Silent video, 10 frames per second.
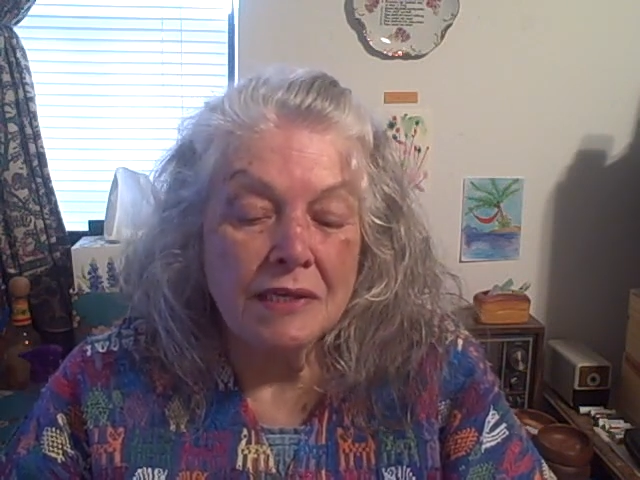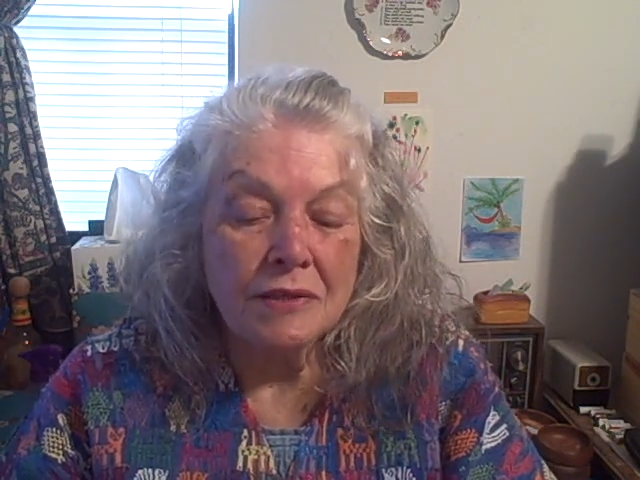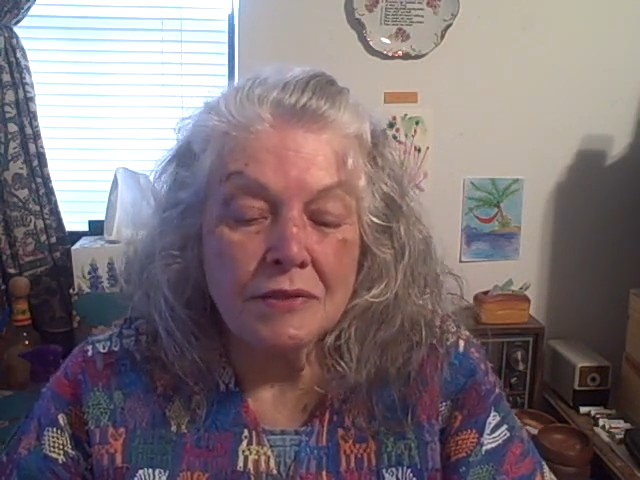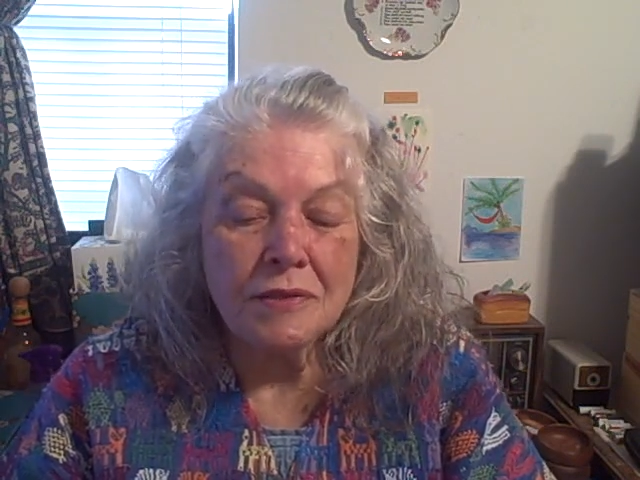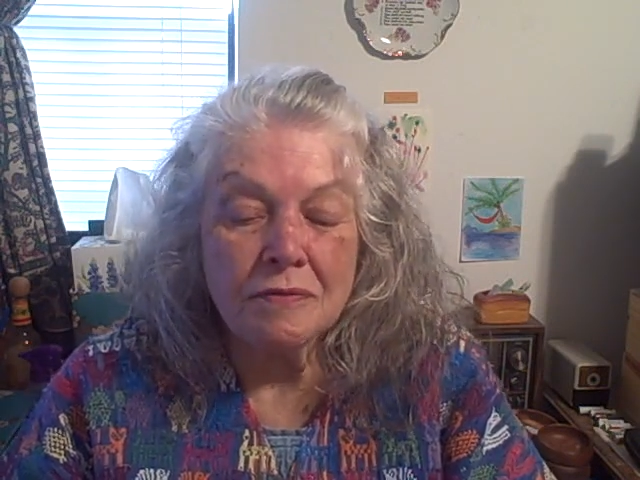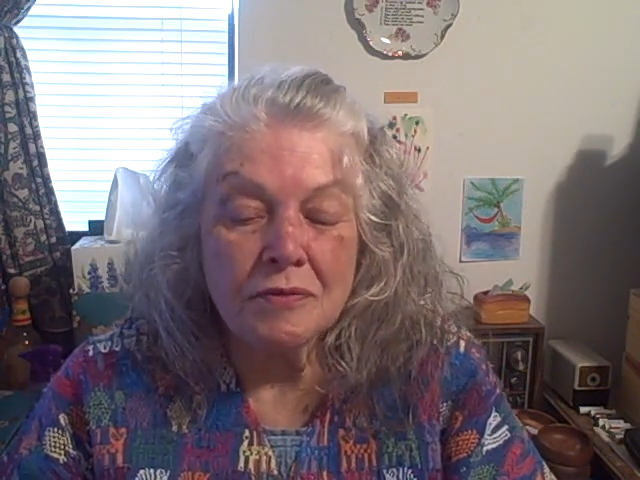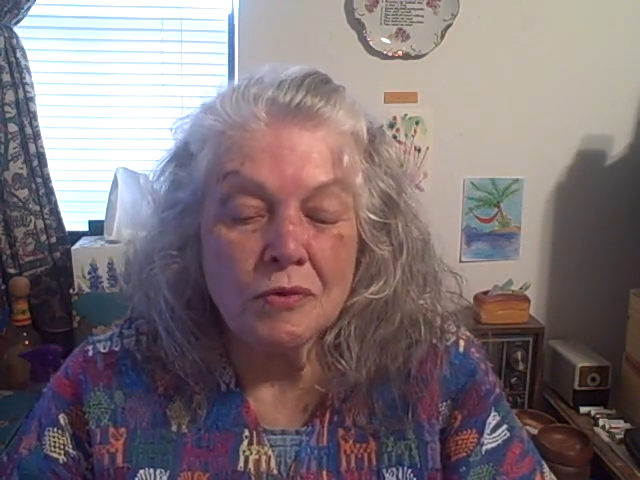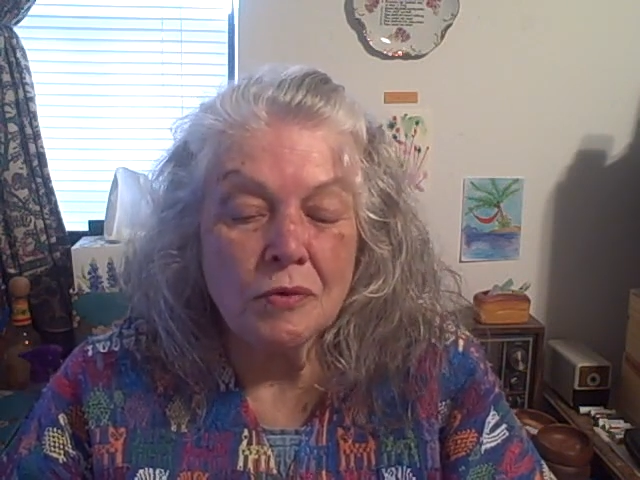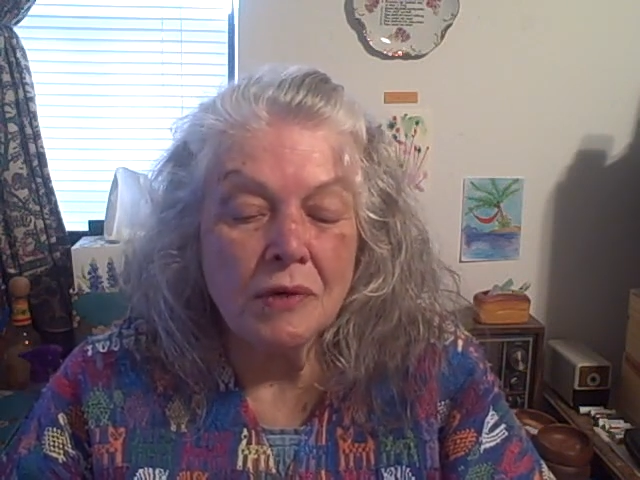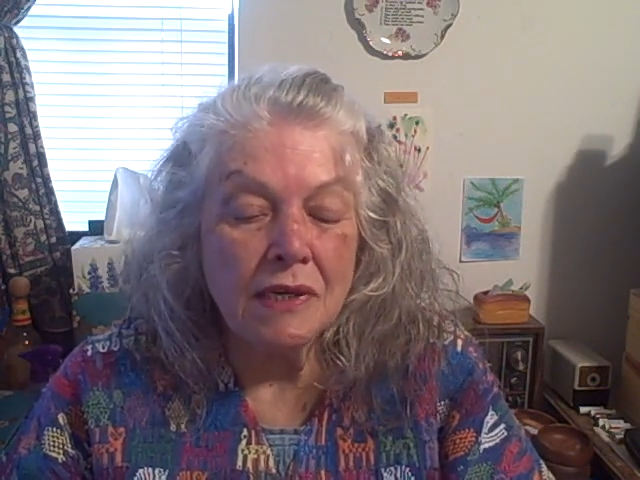Tears of
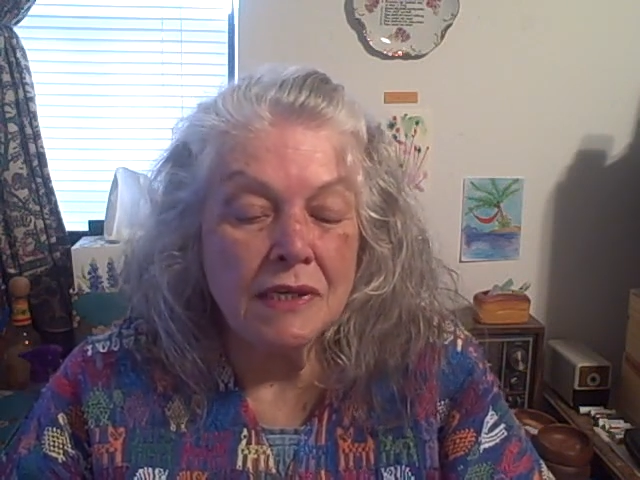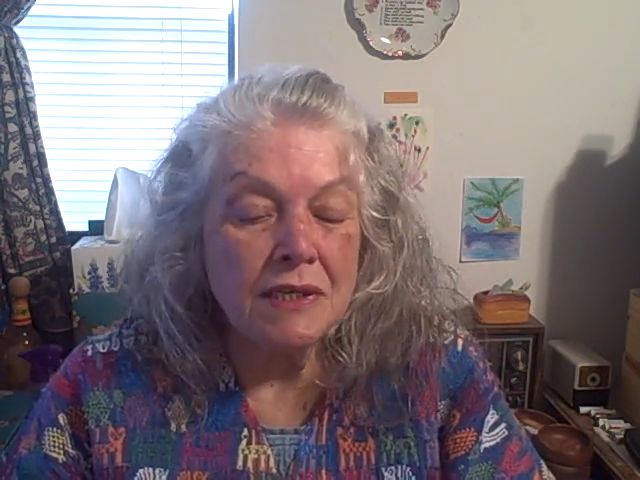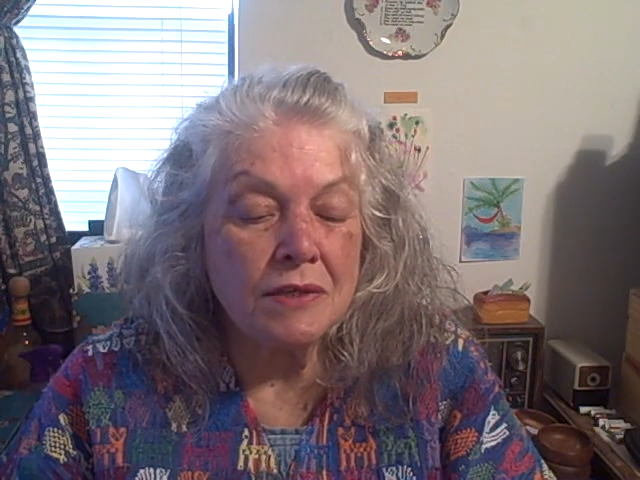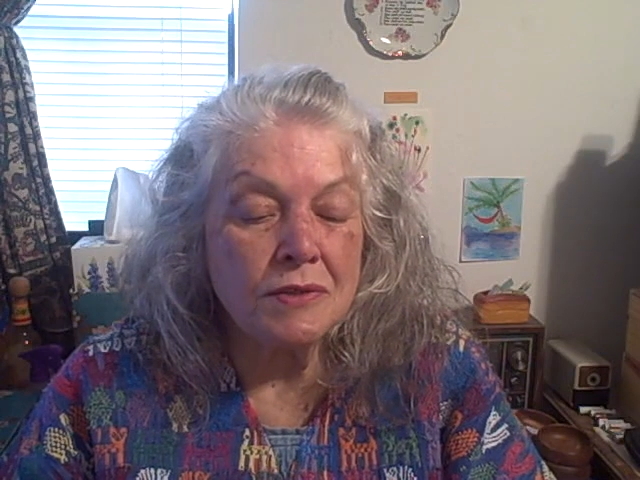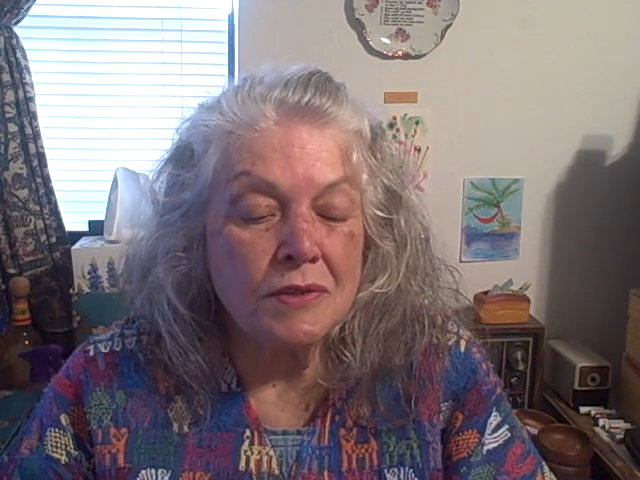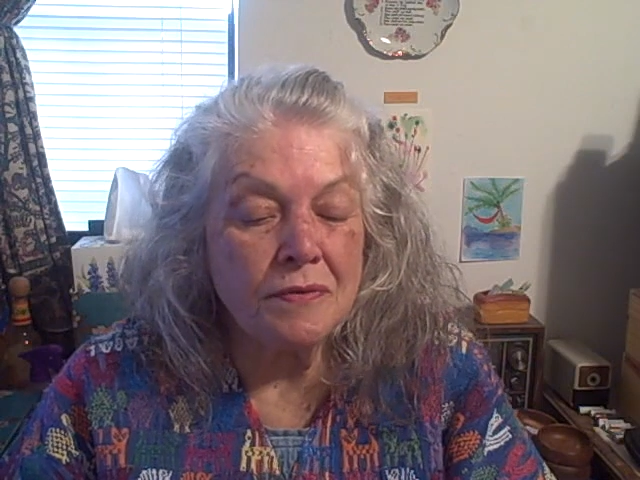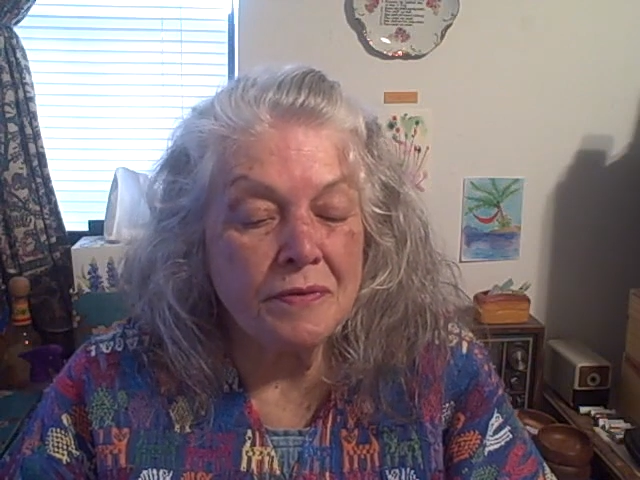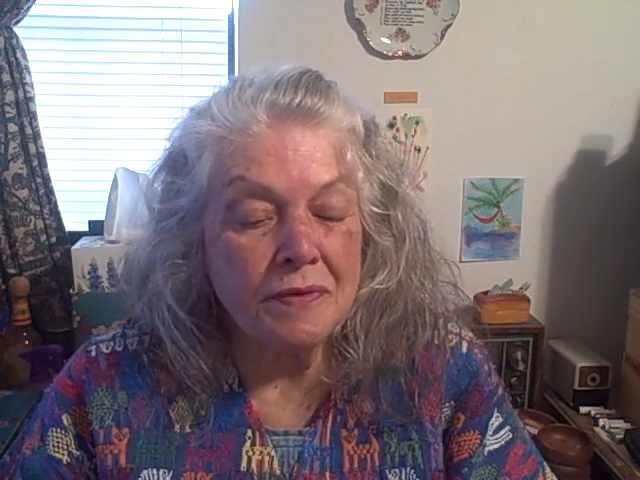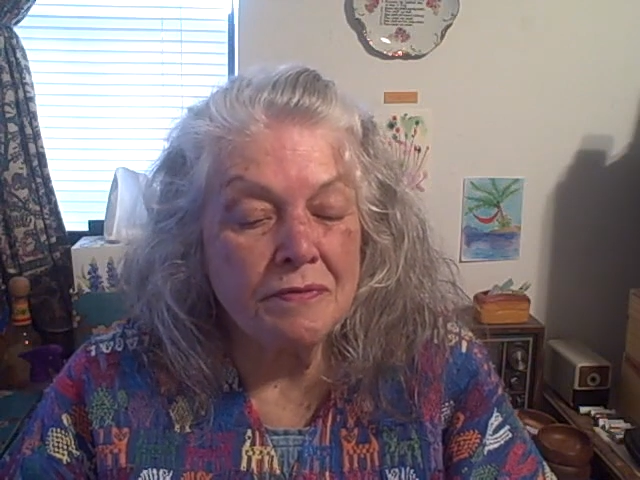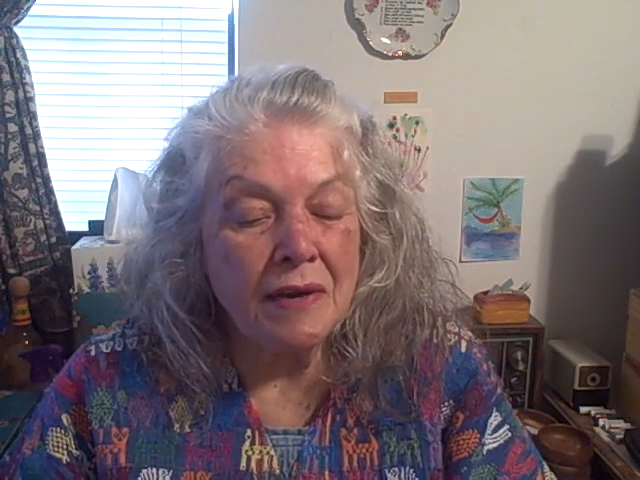joy, tears over
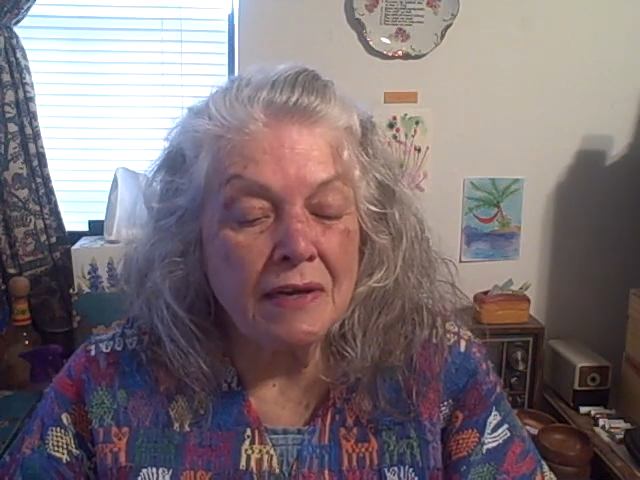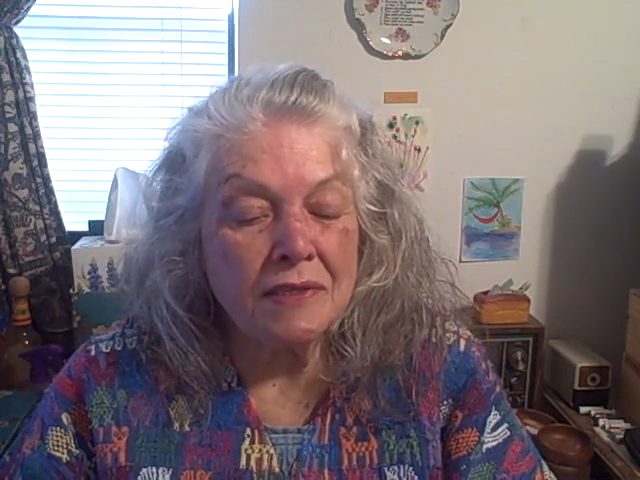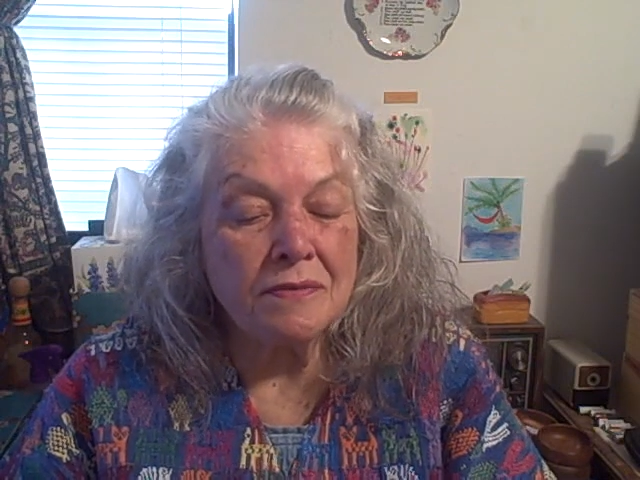the fact